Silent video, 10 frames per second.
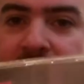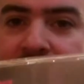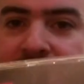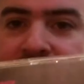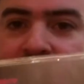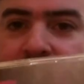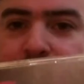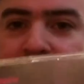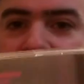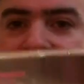I did an
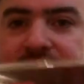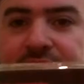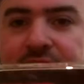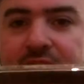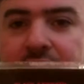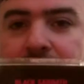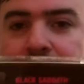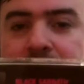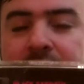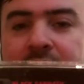unboxing video
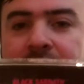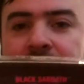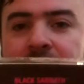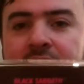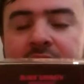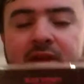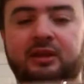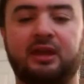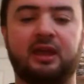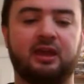
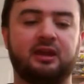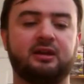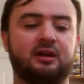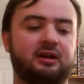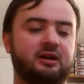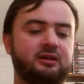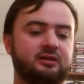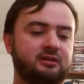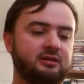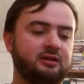and a
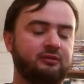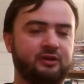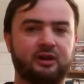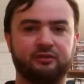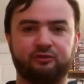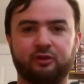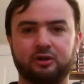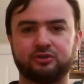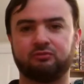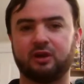very
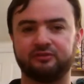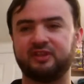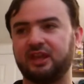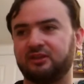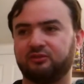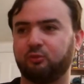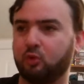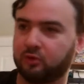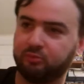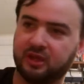first rough take of
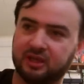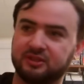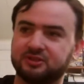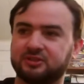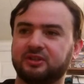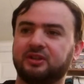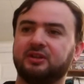War Pigs.